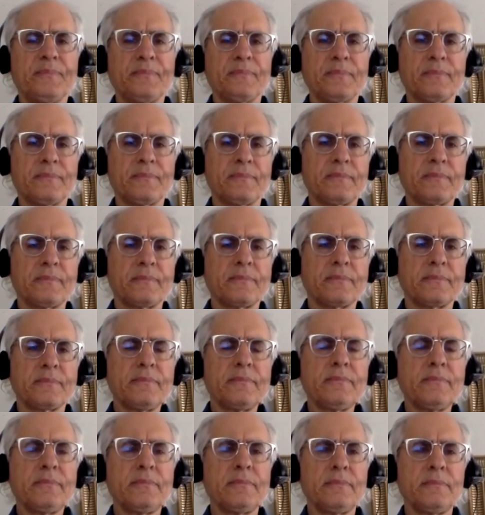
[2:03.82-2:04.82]

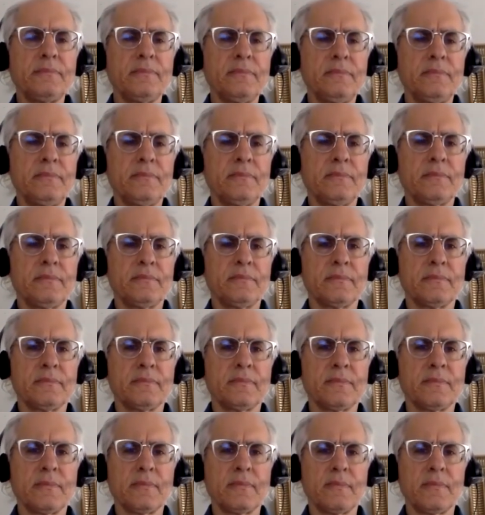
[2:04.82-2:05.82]

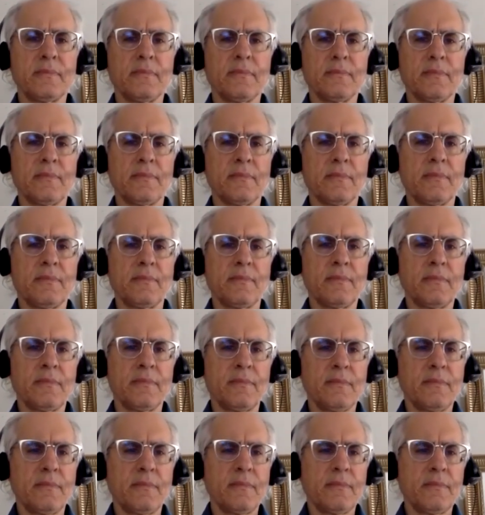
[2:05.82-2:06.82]

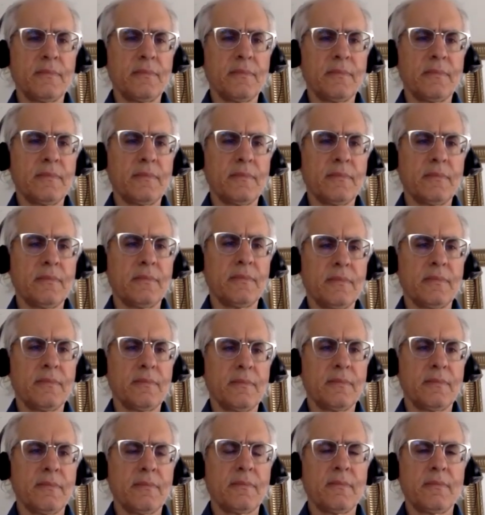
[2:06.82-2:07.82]

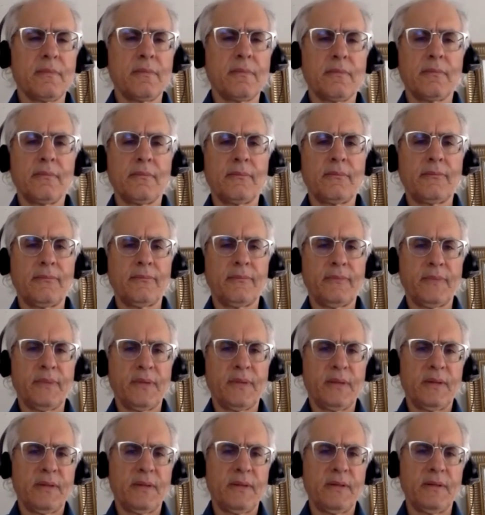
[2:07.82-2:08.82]

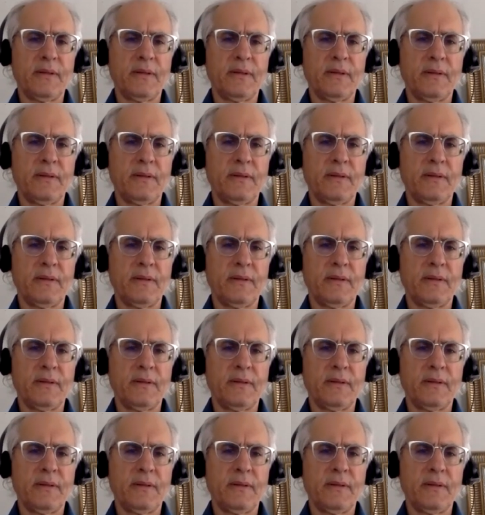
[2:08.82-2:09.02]
[no speech]